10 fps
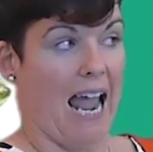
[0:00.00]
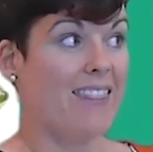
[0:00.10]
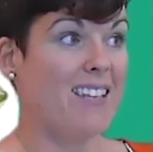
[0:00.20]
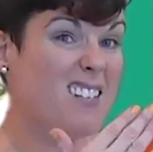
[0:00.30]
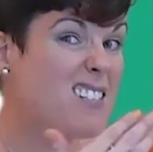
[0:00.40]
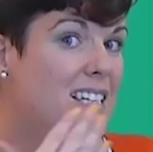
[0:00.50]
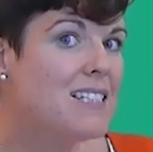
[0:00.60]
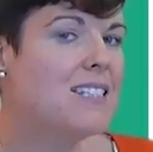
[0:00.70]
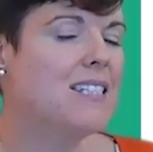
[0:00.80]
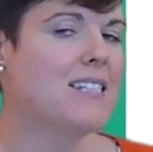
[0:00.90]
And this is
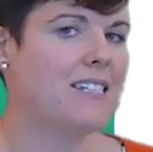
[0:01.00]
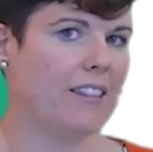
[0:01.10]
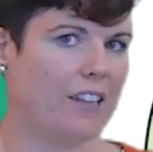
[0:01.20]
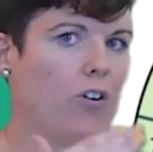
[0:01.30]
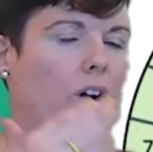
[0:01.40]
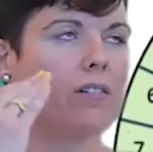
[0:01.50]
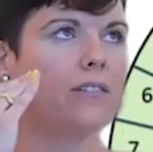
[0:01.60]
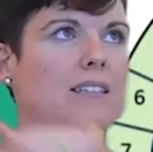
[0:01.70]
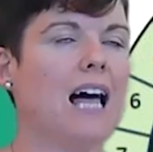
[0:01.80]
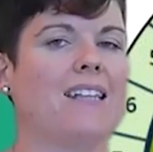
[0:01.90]
consistent. There
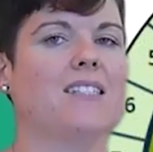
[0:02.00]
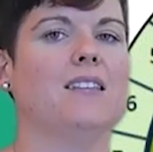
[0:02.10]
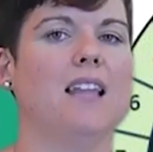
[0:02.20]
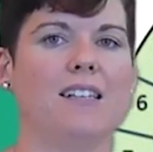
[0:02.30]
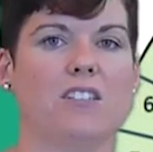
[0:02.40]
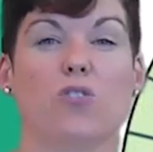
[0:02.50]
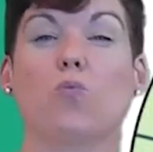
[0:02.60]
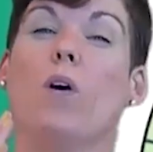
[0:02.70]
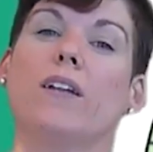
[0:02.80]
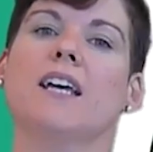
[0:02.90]
are lots and lots. There's
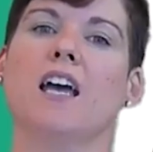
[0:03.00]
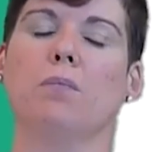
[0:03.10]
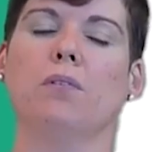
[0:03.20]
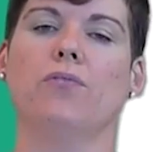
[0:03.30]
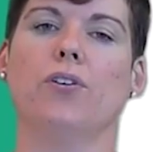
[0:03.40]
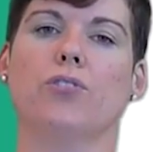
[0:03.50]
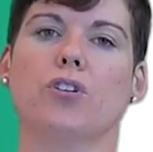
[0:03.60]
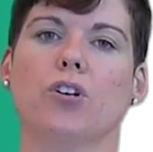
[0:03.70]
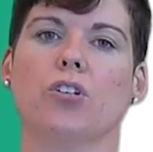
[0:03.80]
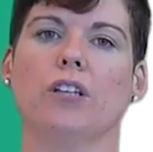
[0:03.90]
one type of
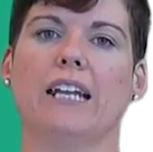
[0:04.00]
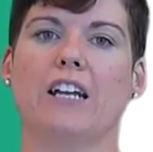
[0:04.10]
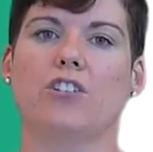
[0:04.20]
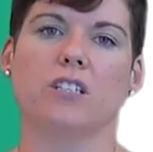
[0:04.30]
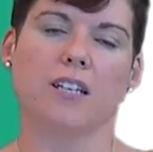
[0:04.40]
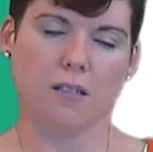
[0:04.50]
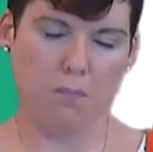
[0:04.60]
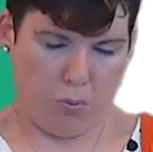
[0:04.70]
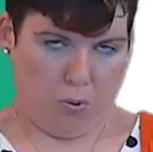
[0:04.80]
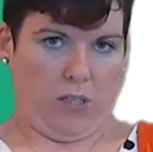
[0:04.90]
turtle that actually
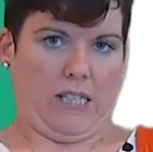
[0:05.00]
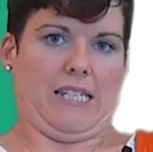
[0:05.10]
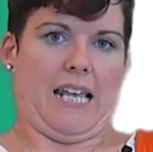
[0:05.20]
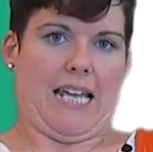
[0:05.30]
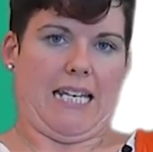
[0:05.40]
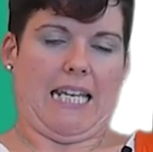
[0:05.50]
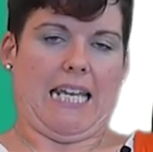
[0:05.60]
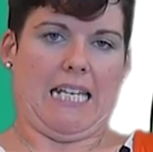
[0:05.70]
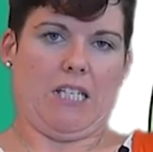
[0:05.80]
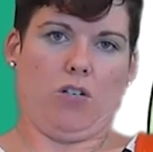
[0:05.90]
doesn't pull its head
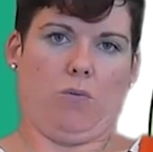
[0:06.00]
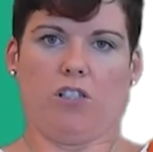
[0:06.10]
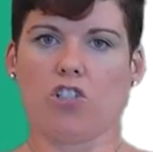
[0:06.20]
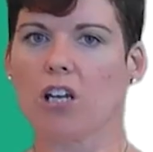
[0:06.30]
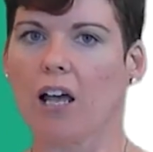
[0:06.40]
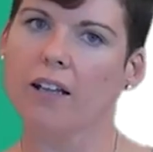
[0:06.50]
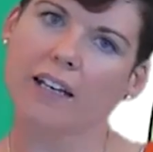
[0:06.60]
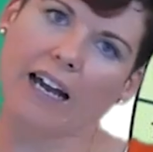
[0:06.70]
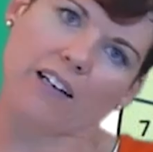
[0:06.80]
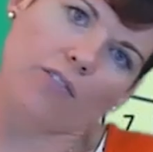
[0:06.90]
into its shell.
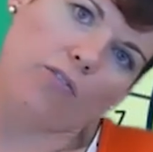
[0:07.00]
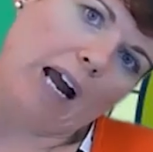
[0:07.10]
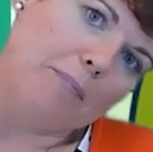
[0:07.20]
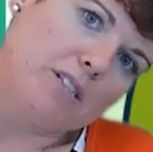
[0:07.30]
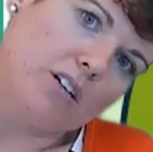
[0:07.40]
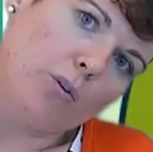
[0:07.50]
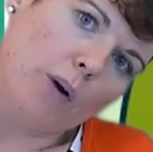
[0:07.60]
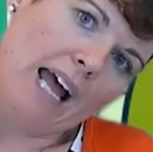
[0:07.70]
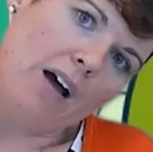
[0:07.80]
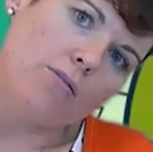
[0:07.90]
It kind of wraps it
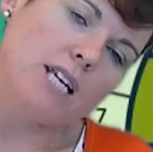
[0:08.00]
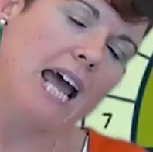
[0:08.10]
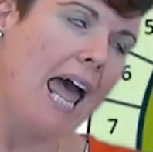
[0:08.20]
around.